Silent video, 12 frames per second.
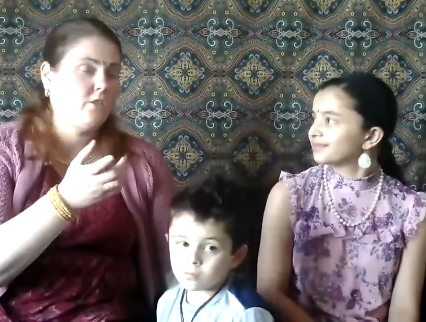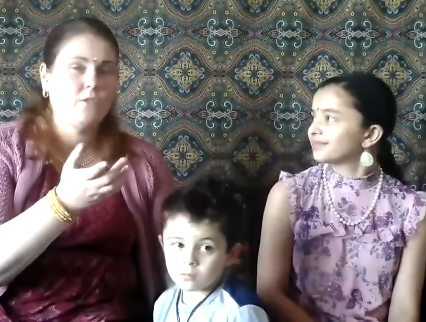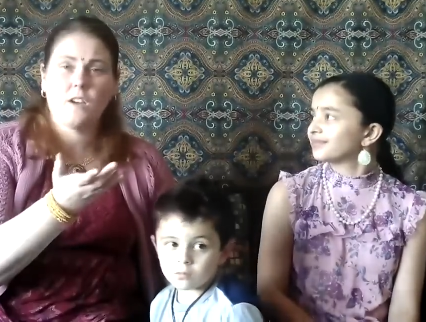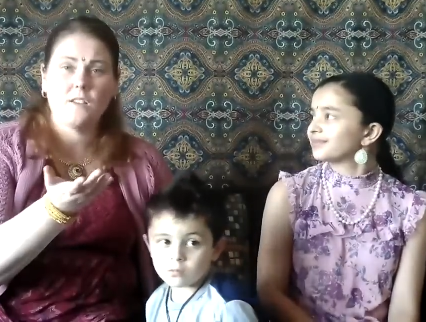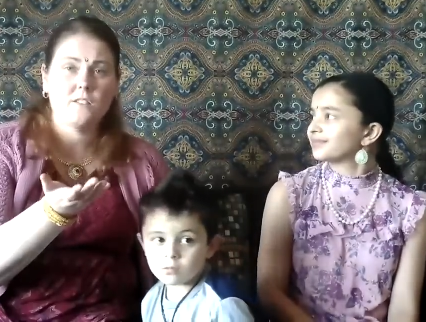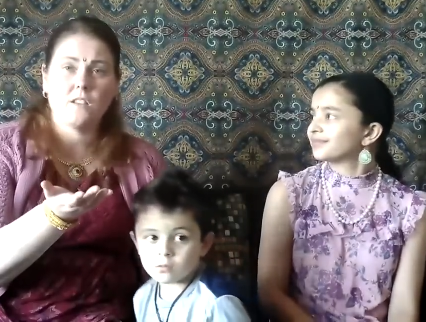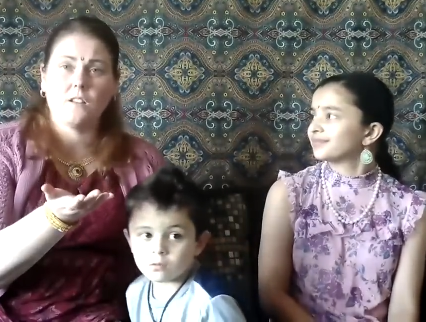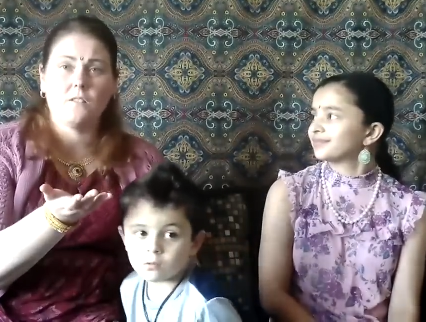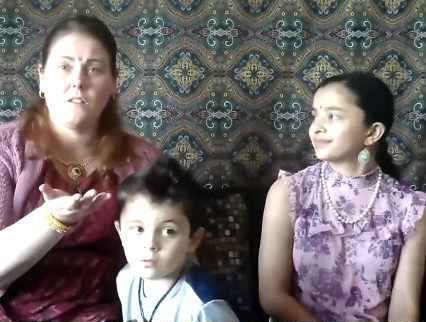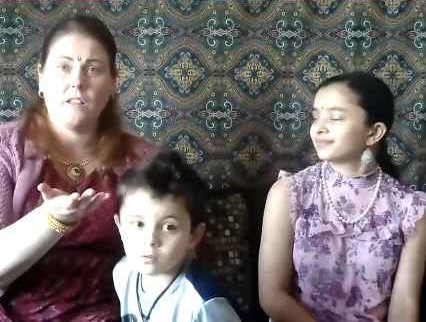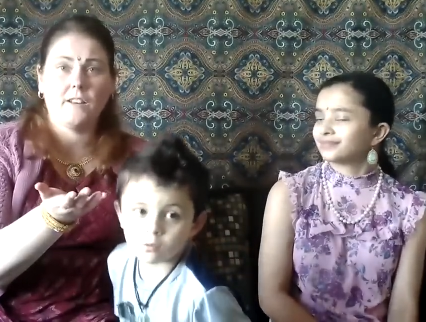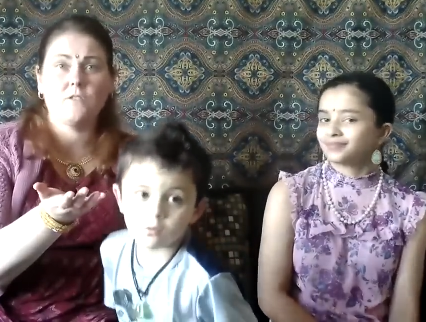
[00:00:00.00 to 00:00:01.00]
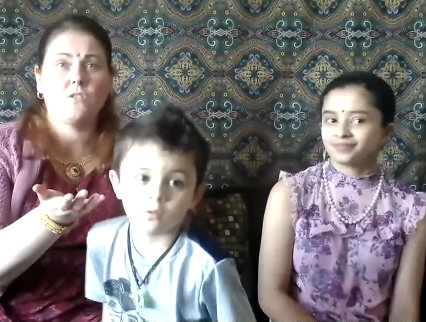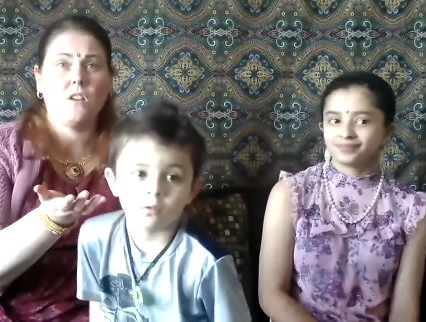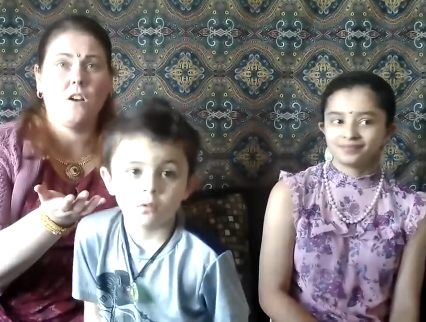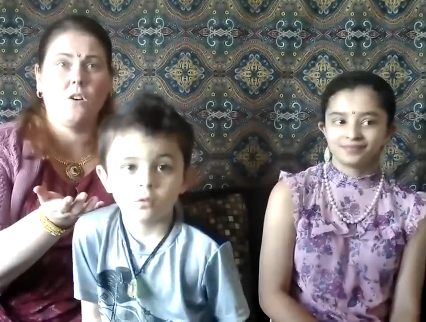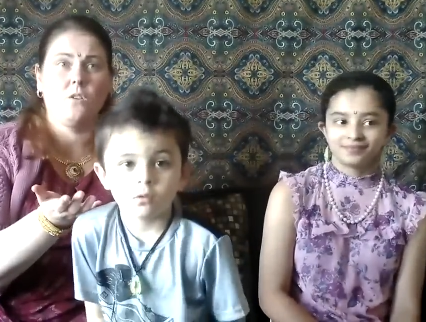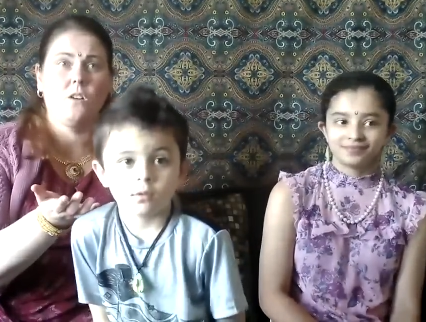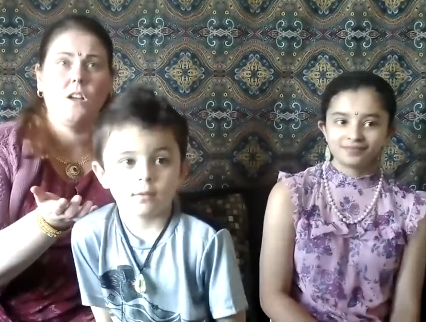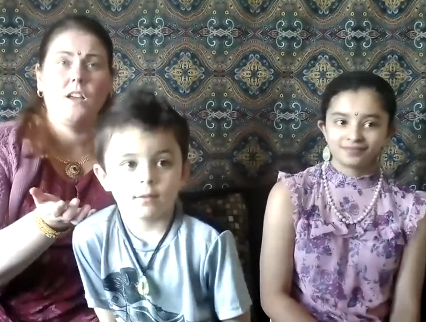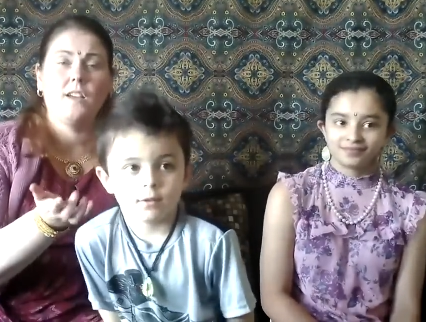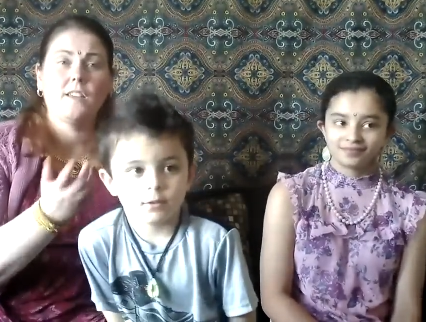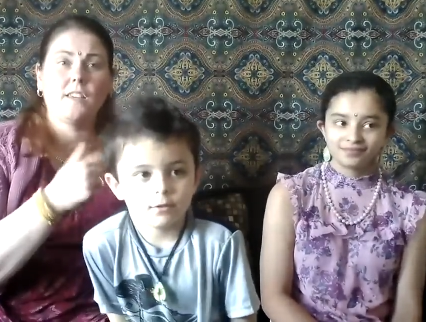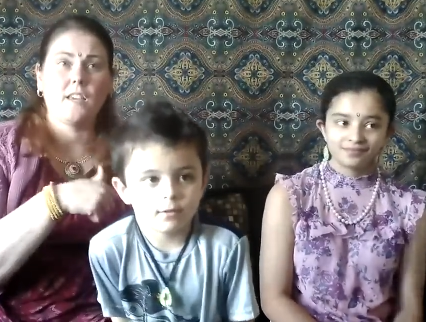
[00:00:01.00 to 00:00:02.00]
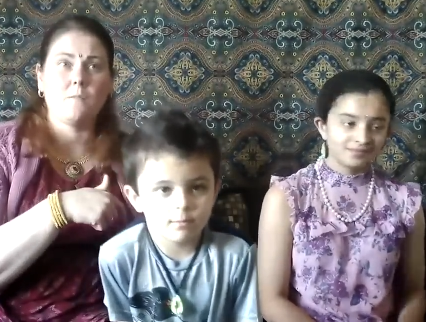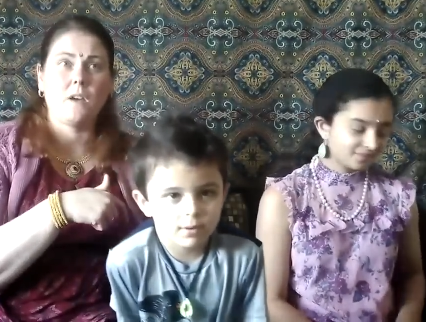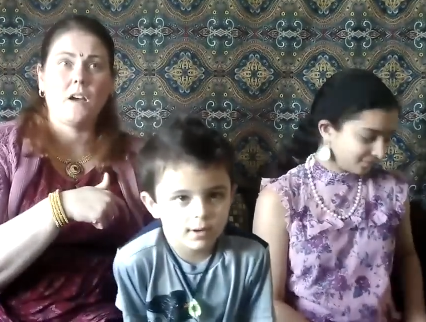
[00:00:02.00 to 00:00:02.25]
Speaker 1: and you guys can let us know, came